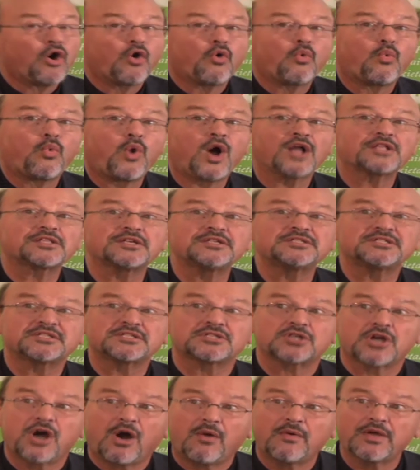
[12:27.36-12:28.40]
what
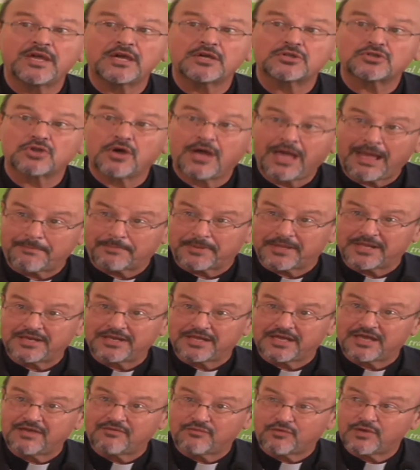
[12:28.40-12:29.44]
is going to
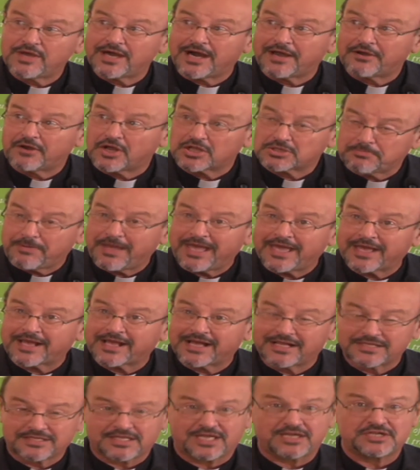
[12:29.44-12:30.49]
happen if we are not paying
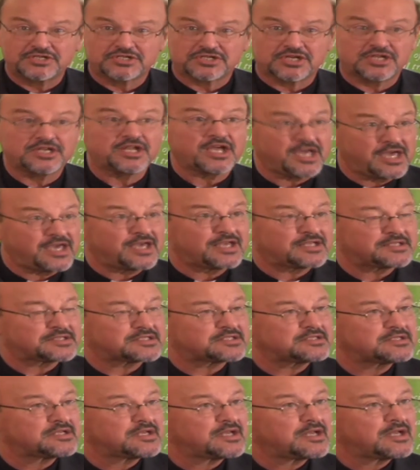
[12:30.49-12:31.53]
attention
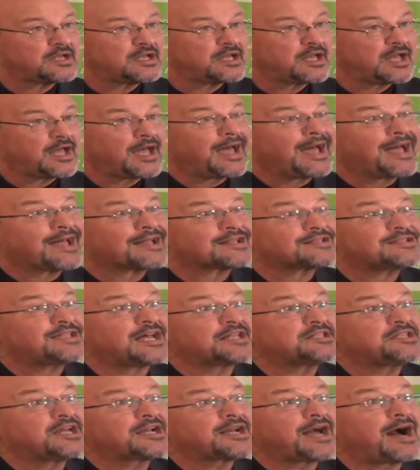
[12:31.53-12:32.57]
is
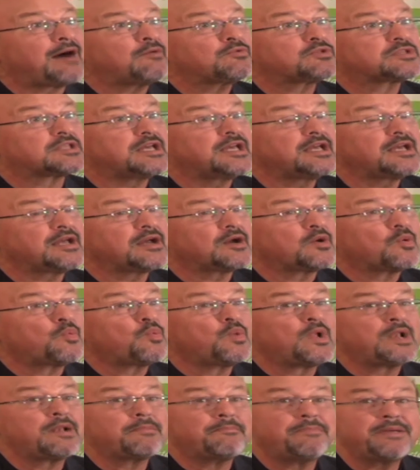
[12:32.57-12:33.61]
that the county will